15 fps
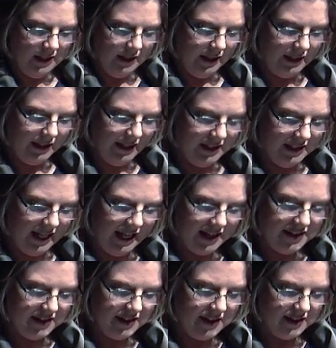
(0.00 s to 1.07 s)
I'd like to
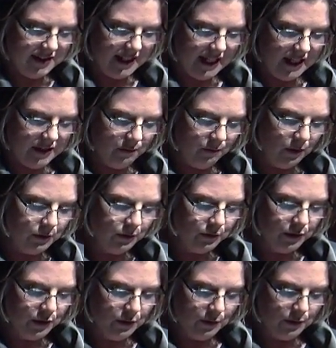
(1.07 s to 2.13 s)
ask to the stage Ronald
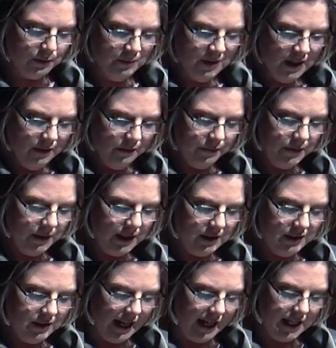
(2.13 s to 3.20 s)
Yu from the
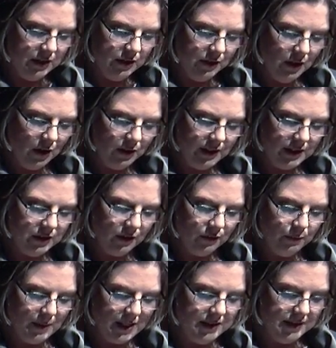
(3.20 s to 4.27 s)
ANU College of
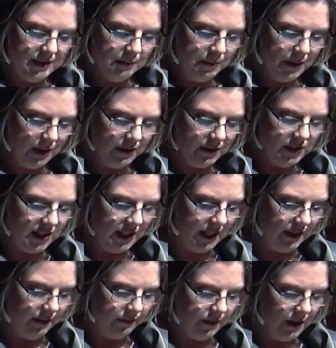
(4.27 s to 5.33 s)
Medicine, Biology and
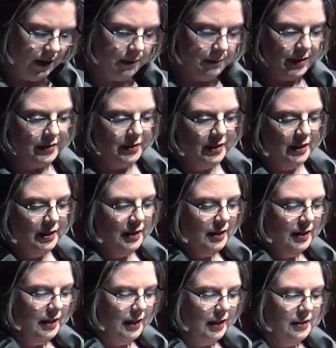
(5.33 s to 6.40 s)
Environment.
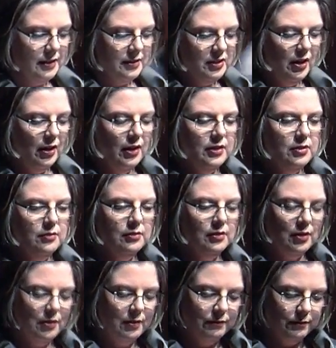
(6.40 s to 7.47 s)
And the title
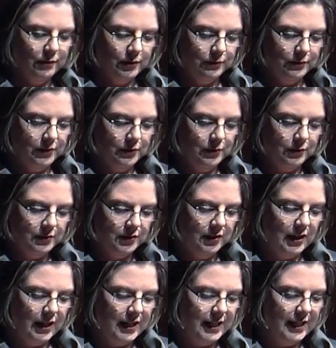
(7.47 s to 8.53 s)
of Ronald's talk
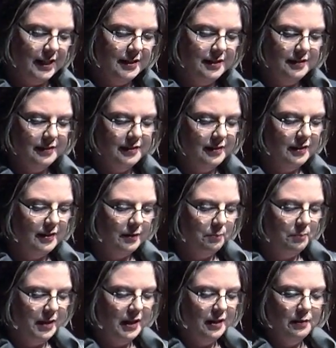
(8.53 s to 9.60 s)
tonight is The
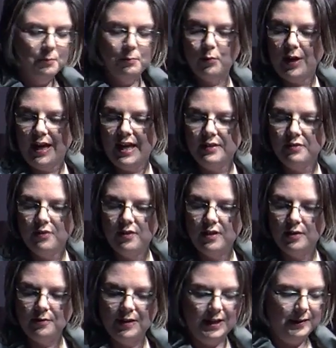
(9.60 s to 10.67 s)
Big Bran
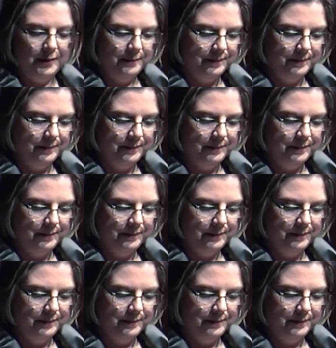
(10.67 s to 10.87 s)
Theory.